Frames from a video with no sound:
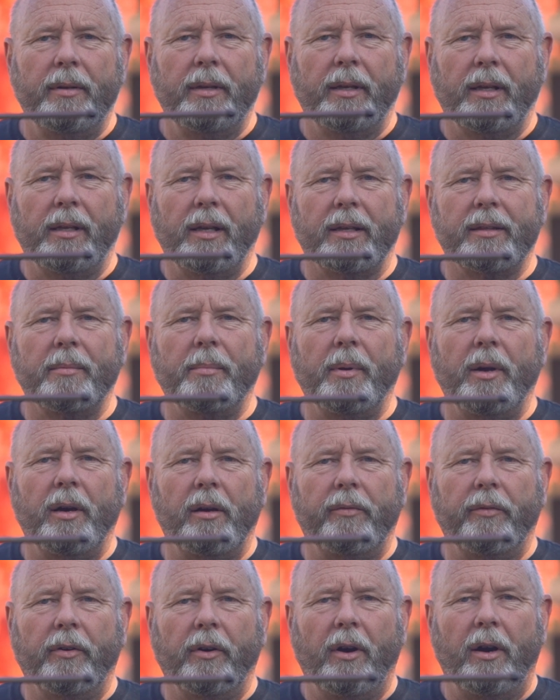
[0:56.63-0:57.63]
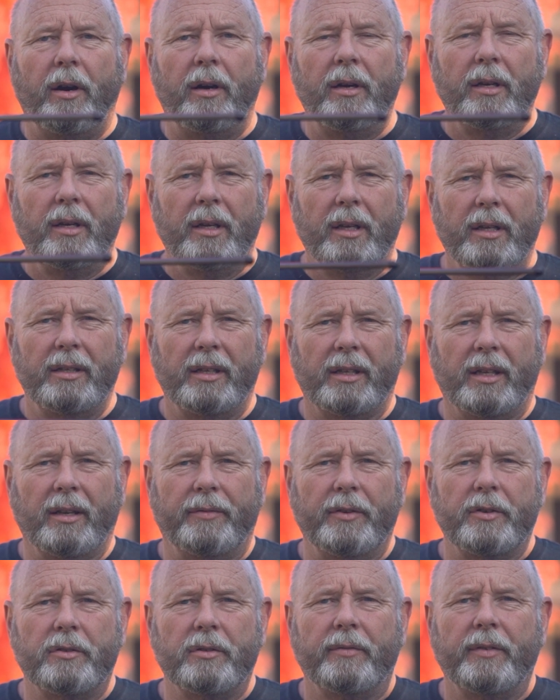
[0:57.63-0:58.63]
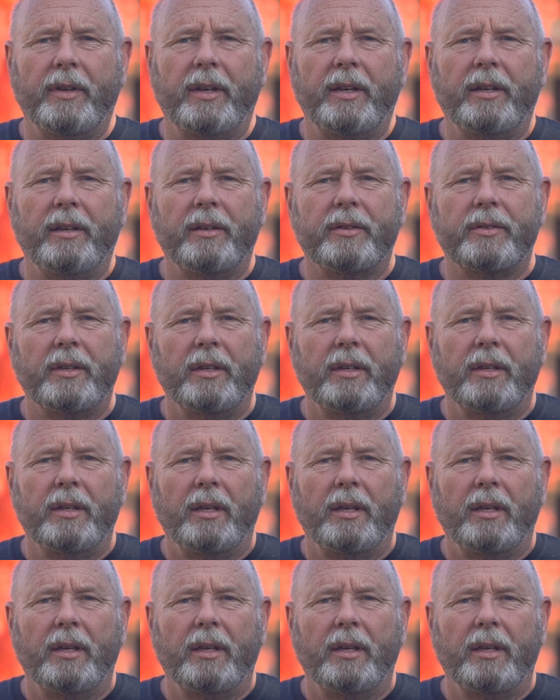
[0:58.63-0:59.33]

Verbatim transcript: and click the bell for all to get future videos